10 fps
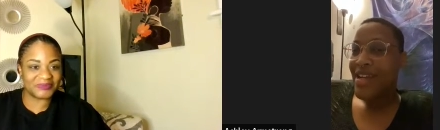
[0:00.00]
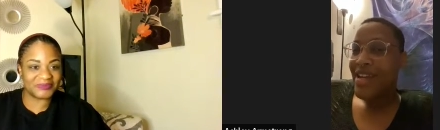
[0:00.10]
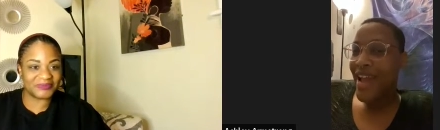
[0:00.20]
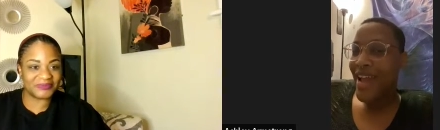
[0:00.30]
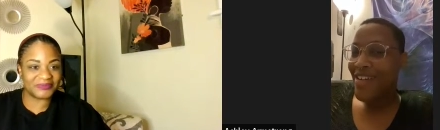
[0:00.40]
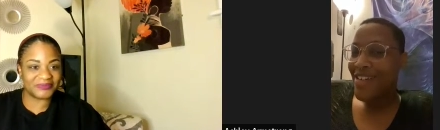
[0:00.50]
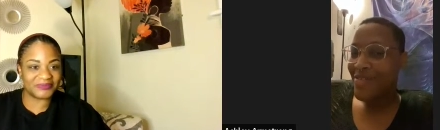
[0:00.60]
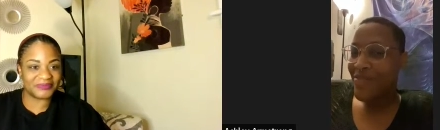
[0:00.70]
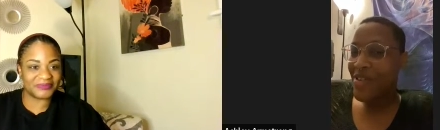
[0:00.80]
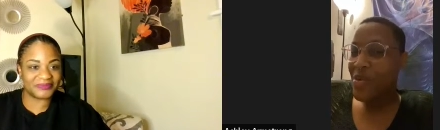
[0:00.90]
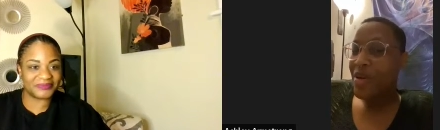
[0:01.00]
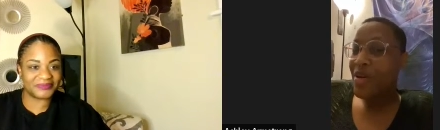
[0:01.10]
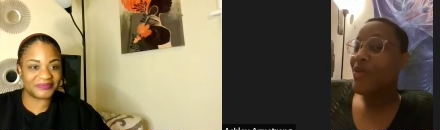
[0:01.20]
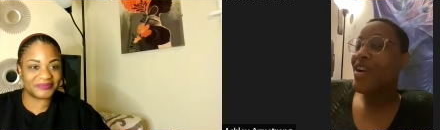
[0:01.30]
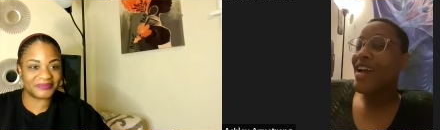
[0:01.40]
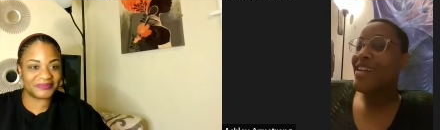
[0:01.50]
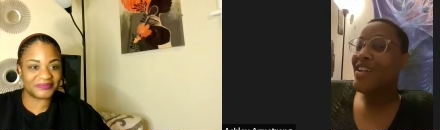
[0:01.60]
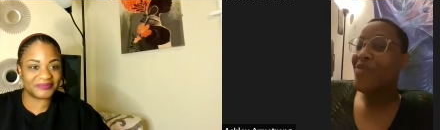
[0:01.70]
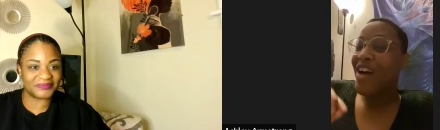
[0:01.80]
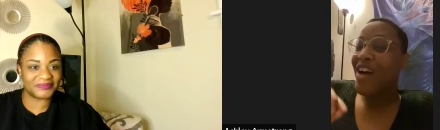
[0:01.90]
Speaker 1: now from when i
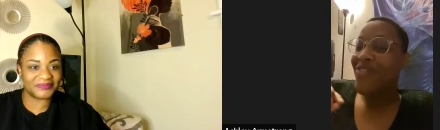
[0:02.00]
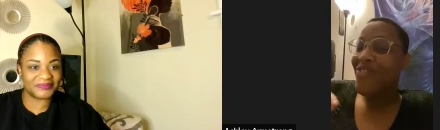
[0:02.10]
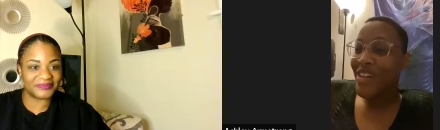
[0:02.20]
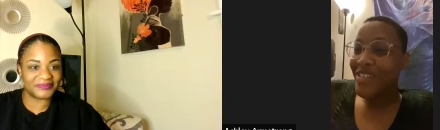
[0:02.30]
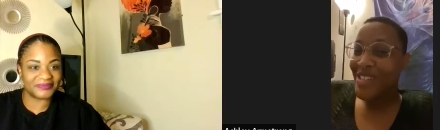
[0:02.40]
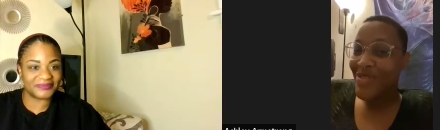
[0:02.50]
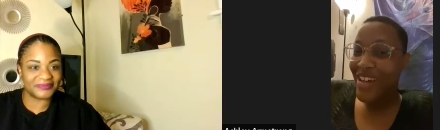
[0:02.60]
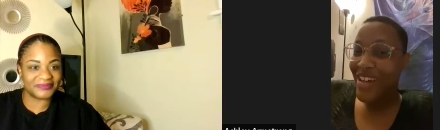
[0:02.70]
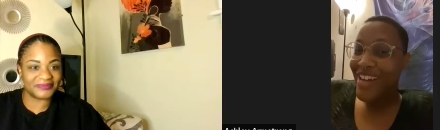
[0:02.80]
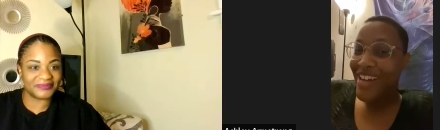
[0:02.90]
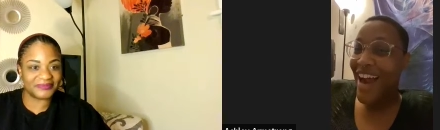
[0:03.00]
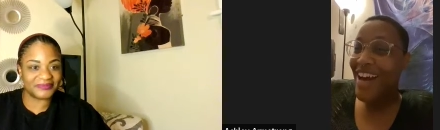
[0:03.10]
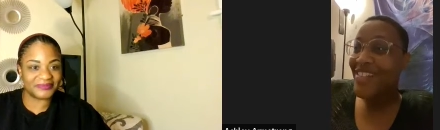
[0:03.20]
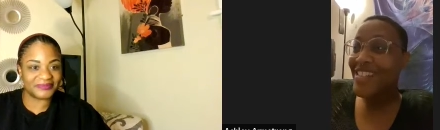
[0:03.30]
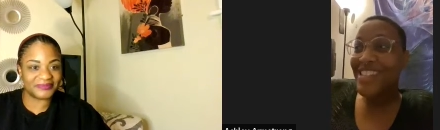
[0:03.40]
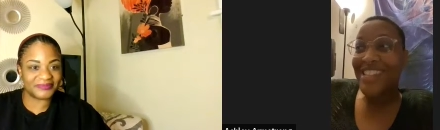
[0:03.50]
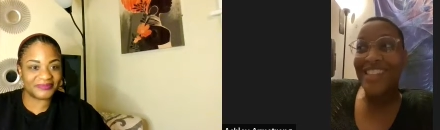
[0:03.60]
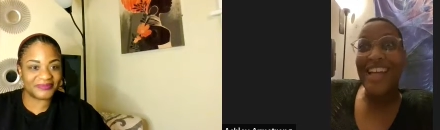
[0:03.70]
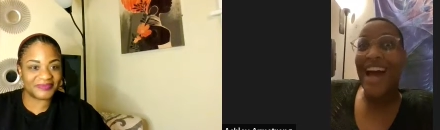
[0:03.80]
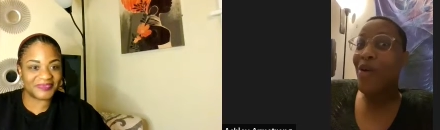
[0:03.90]
did my first one i was just
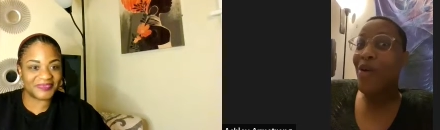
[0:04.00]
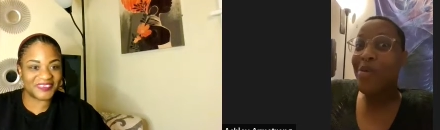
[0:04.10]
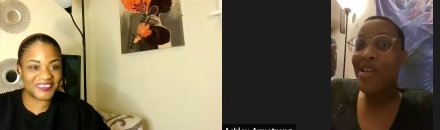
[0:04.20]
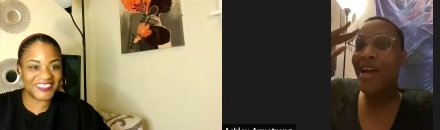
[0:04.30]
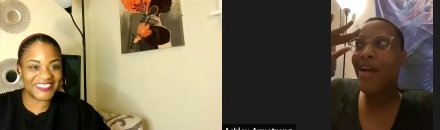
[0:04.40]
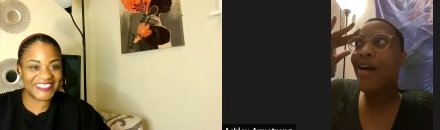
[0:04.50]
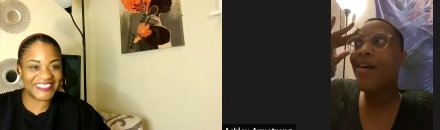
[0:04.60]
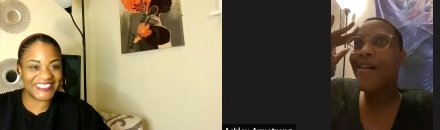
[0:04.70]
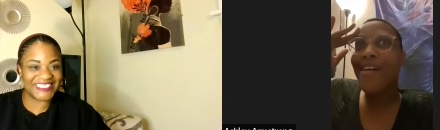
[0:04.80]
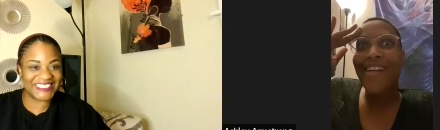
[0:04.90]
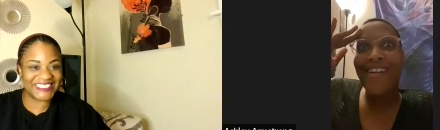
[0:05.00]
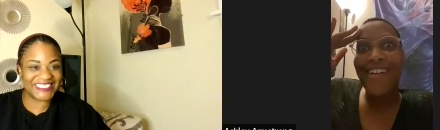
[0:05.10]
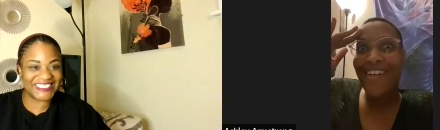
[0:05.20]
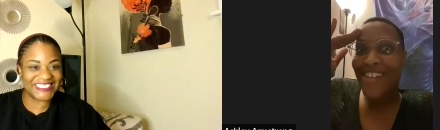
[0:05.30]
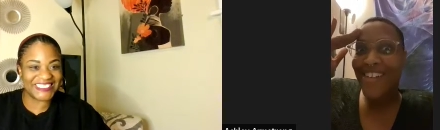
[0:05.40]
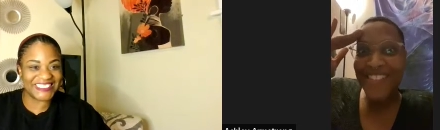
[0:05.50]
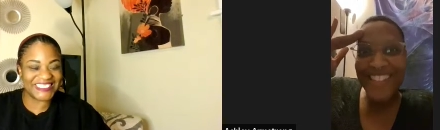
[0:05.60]
I would be like, oh, girl,